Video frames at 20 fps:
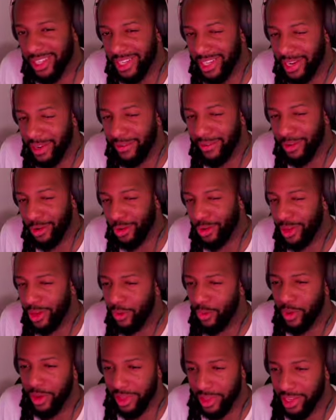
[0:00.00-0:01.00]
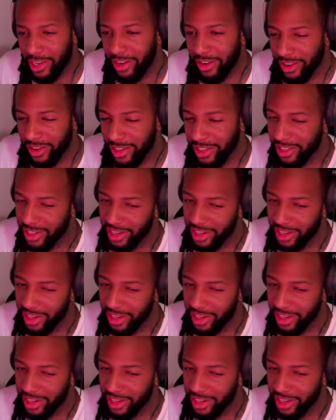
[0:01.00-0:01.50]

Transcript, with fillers: Even though they went there and just